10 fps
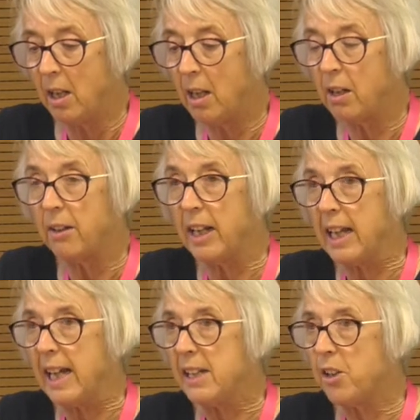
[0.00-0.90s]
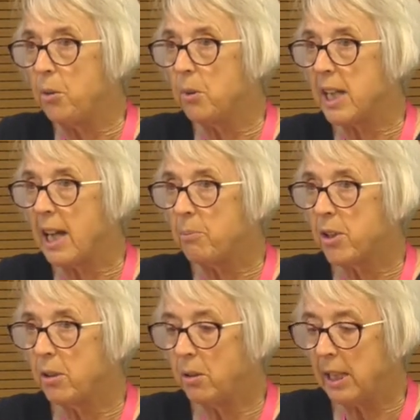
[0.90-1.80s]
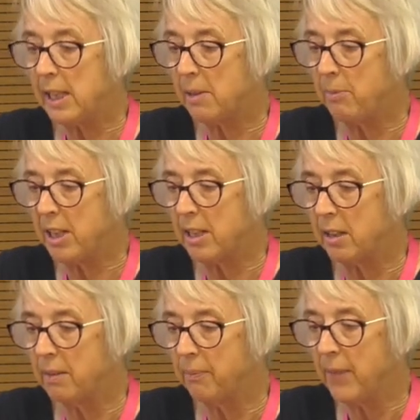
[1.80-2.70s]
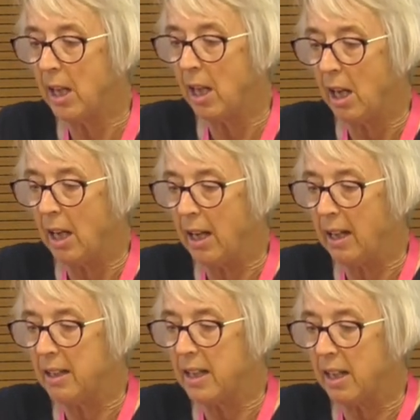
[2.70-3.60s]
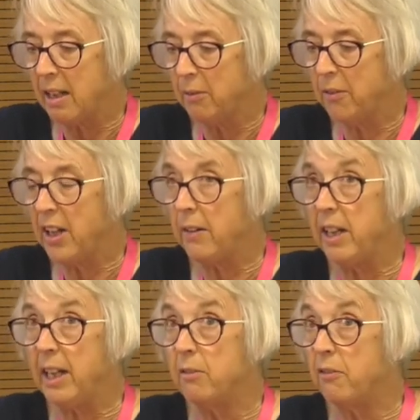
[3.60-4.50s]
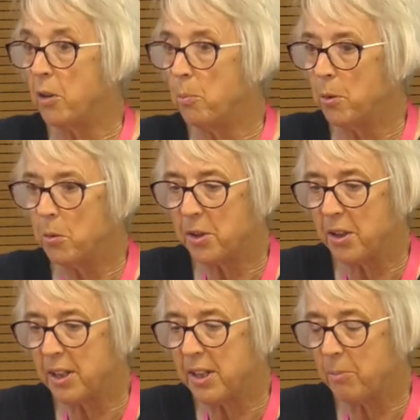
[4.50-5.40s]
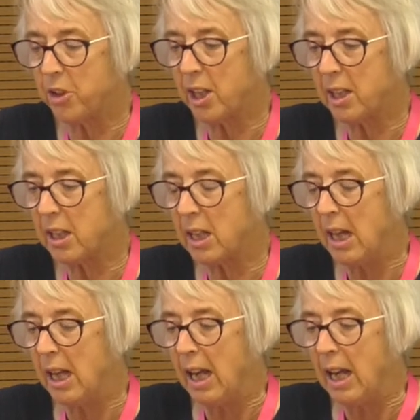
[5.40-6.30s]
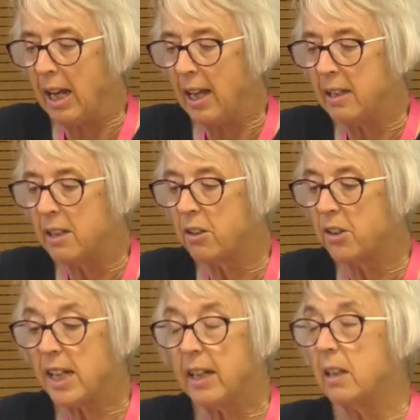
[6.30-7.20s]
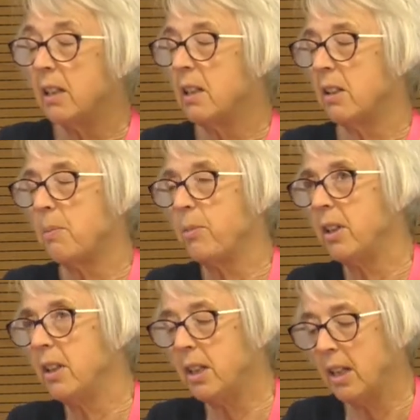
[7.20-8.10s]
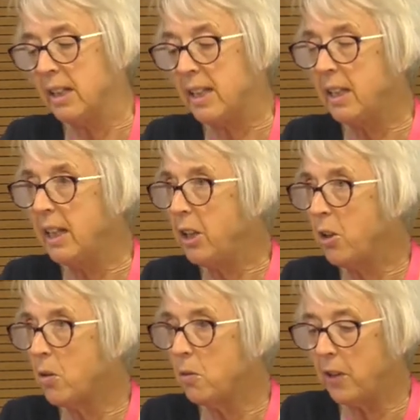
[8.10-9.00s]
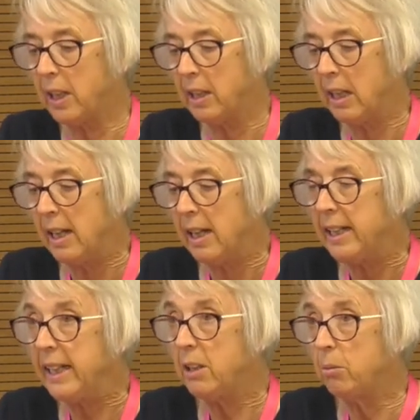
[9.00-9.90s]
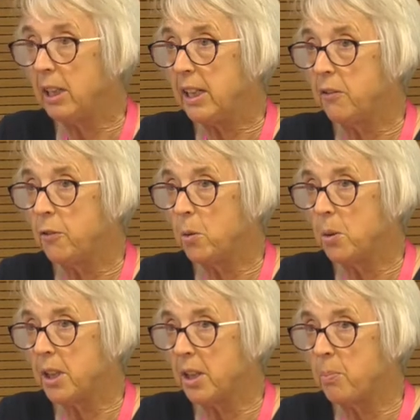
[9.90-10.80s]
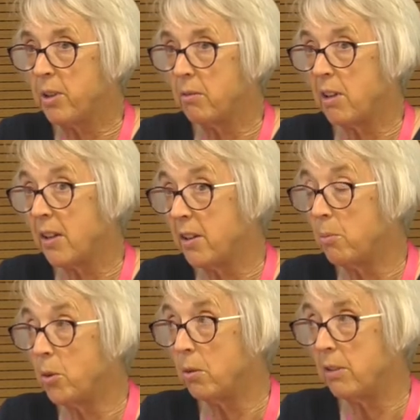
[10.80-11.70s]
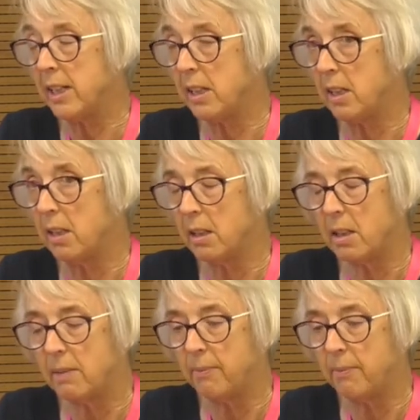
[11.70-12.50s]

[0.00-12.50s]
RLS, who was absolutely smitten and very verbose on the subject, and her second husband, Sidney Colvin, equally devoted but rather more reticent.